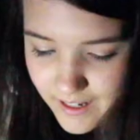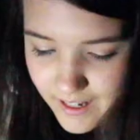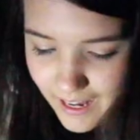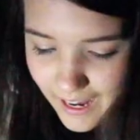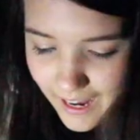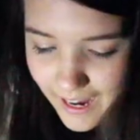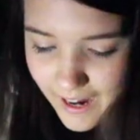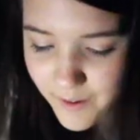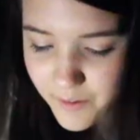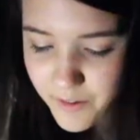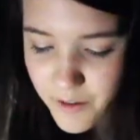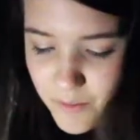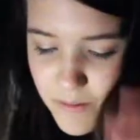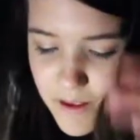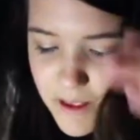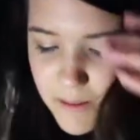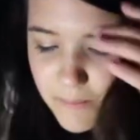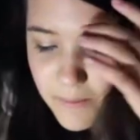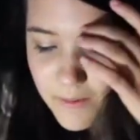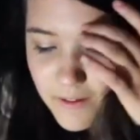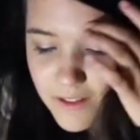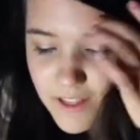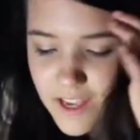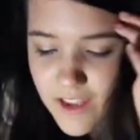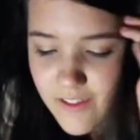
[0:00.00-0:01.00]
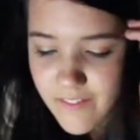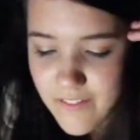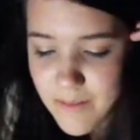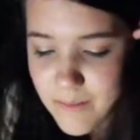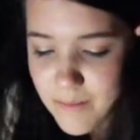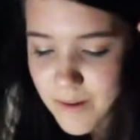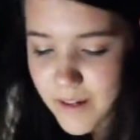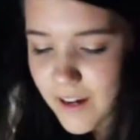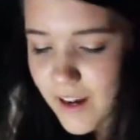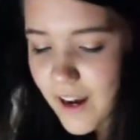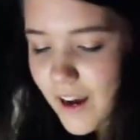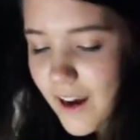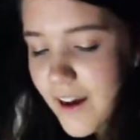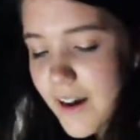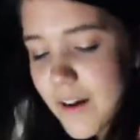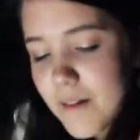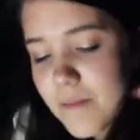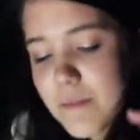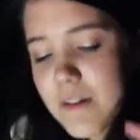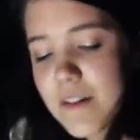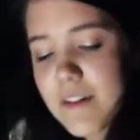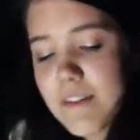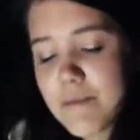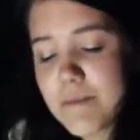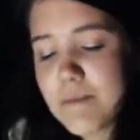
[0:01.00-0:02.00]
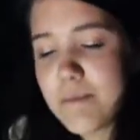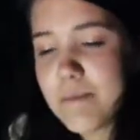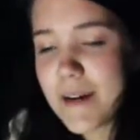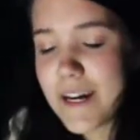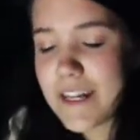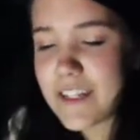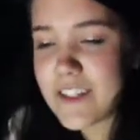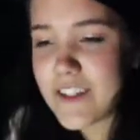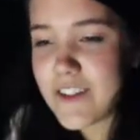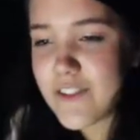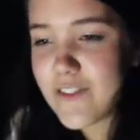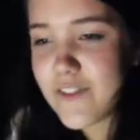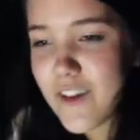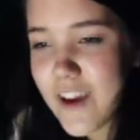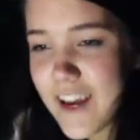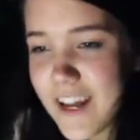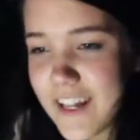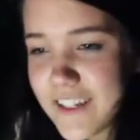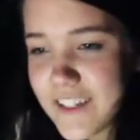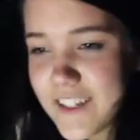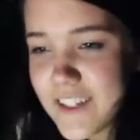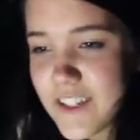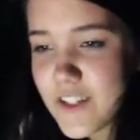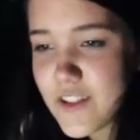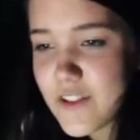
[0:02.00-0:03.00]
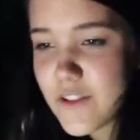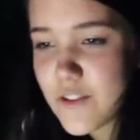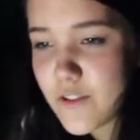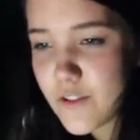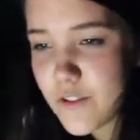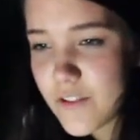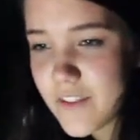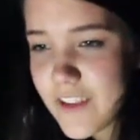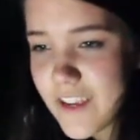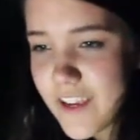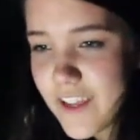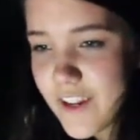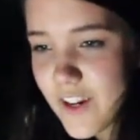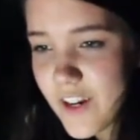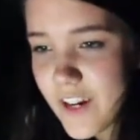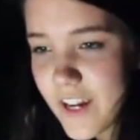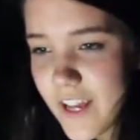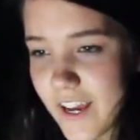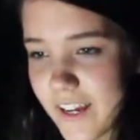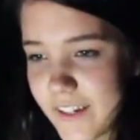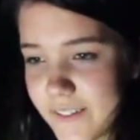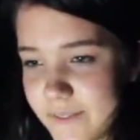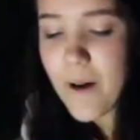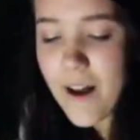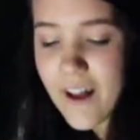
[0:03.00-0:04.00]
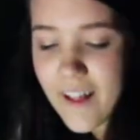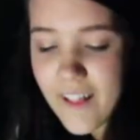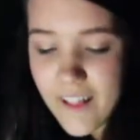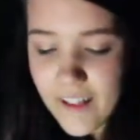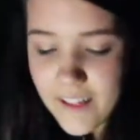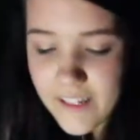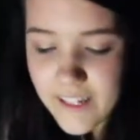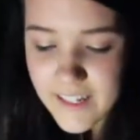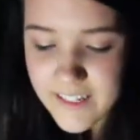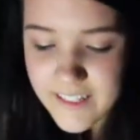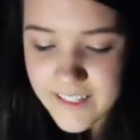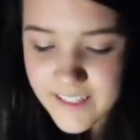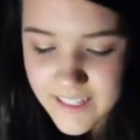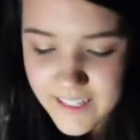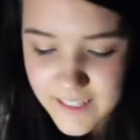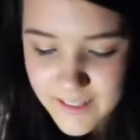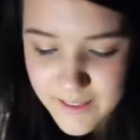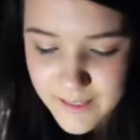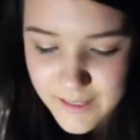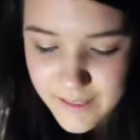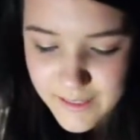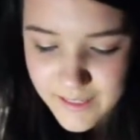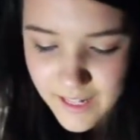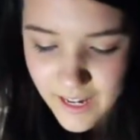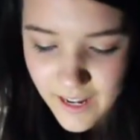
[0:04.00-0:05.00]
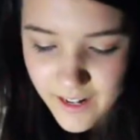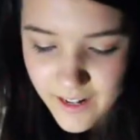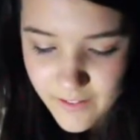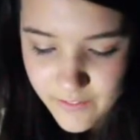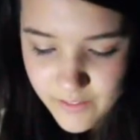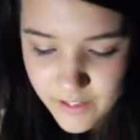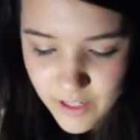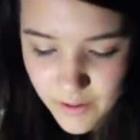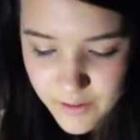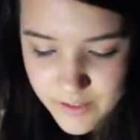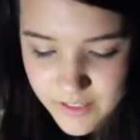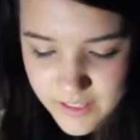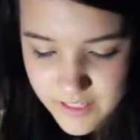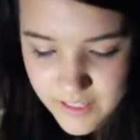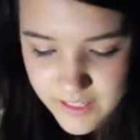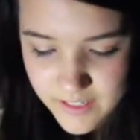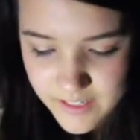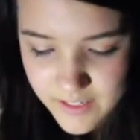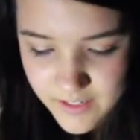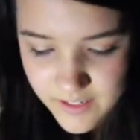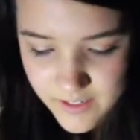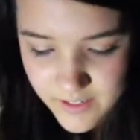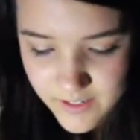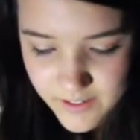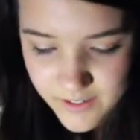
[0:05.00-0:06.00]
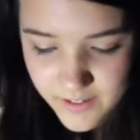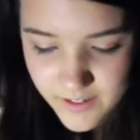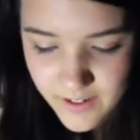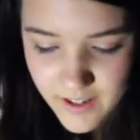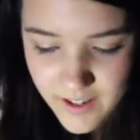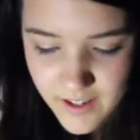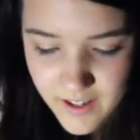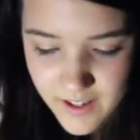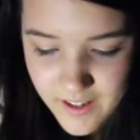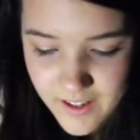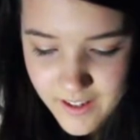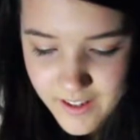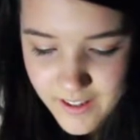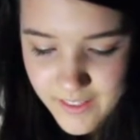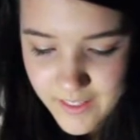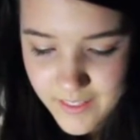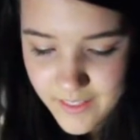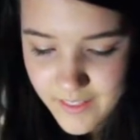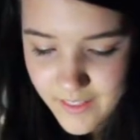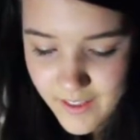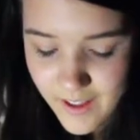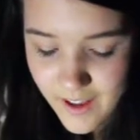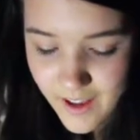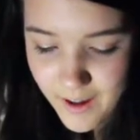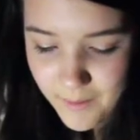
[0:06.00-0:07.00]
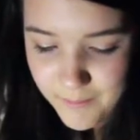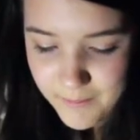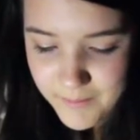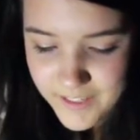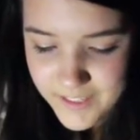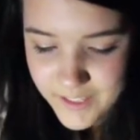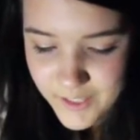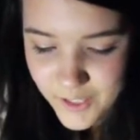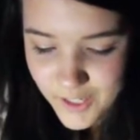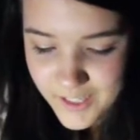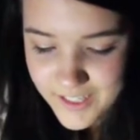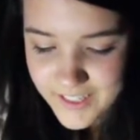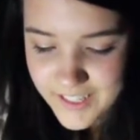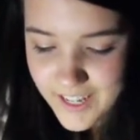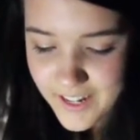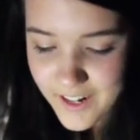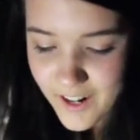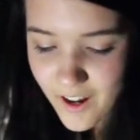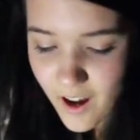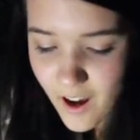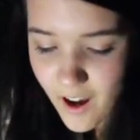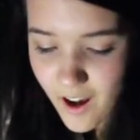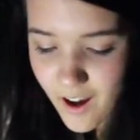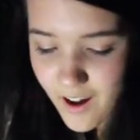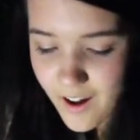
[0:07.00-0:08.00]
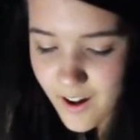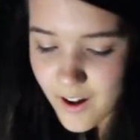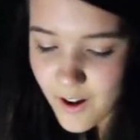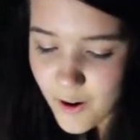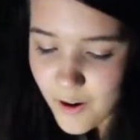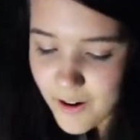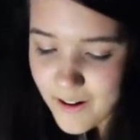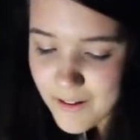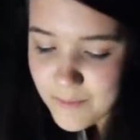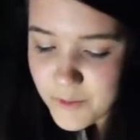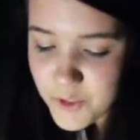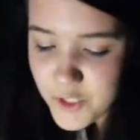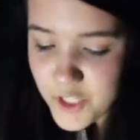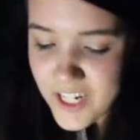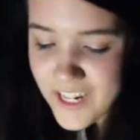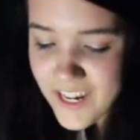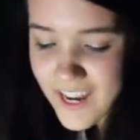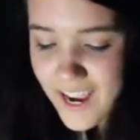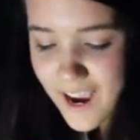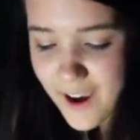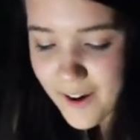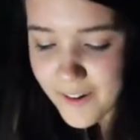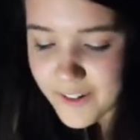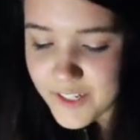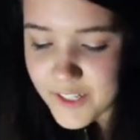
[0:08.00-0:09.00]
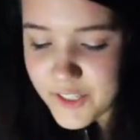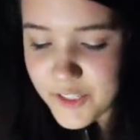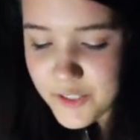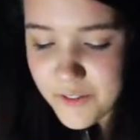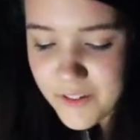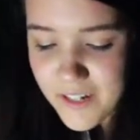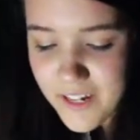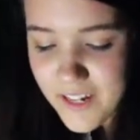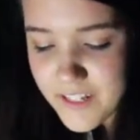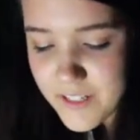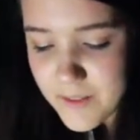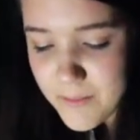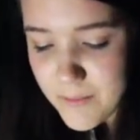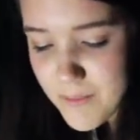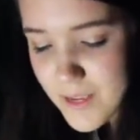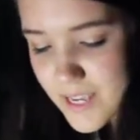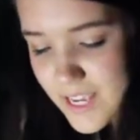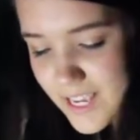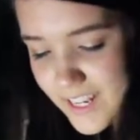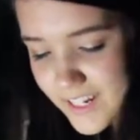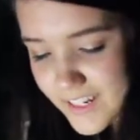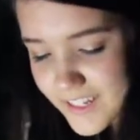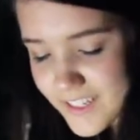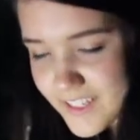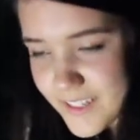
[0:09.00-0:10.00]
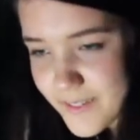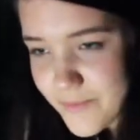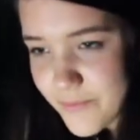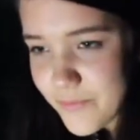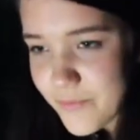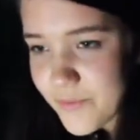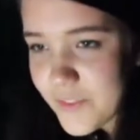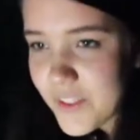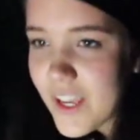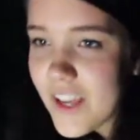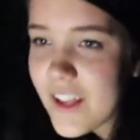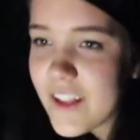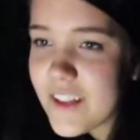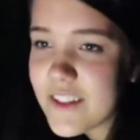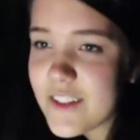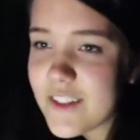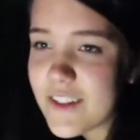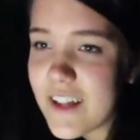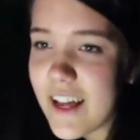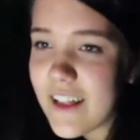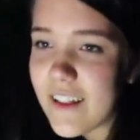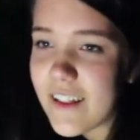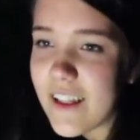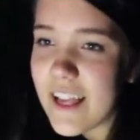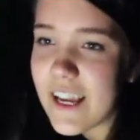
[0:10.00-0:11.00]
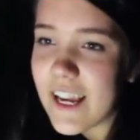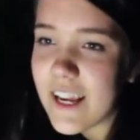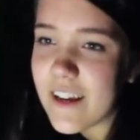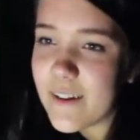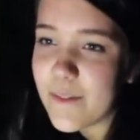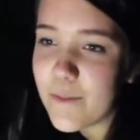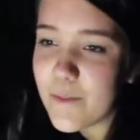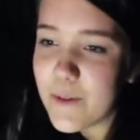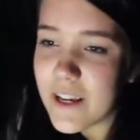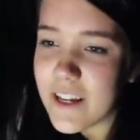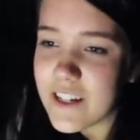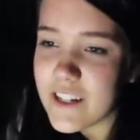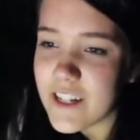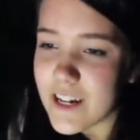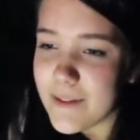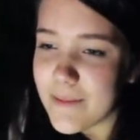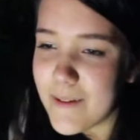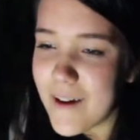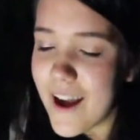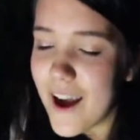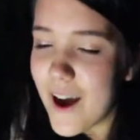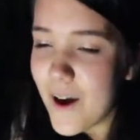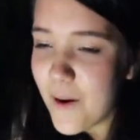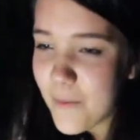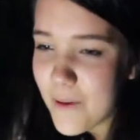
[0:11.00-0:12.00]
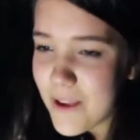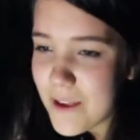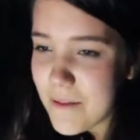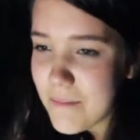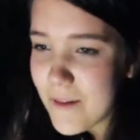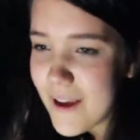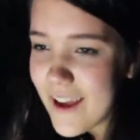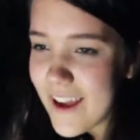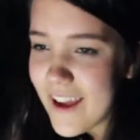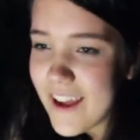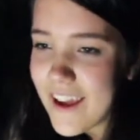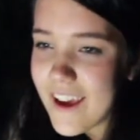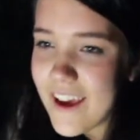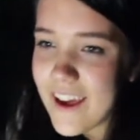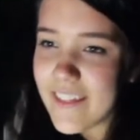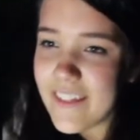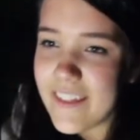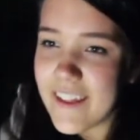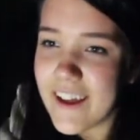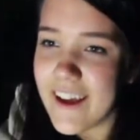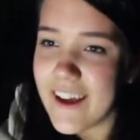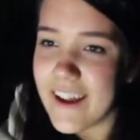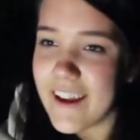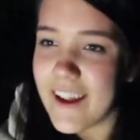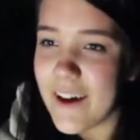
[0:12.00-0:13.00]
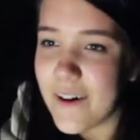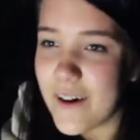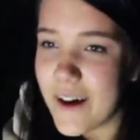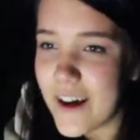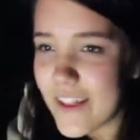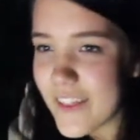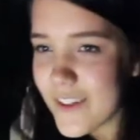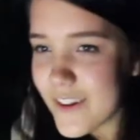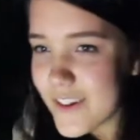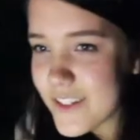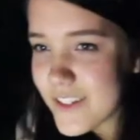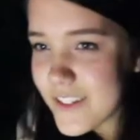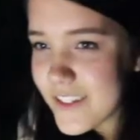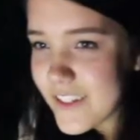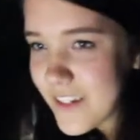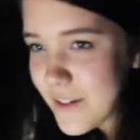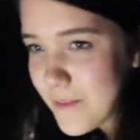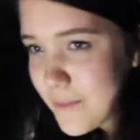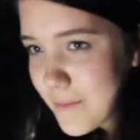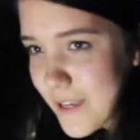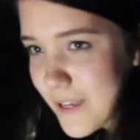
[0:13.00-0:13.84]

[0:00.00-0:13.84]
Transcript: How do people even become best friends through the internet? Well, because this kind of goes into, this girl said, "Aw, OMG, how did you guys meet?" So that, like, yeah. We could talk about how we met and then how others can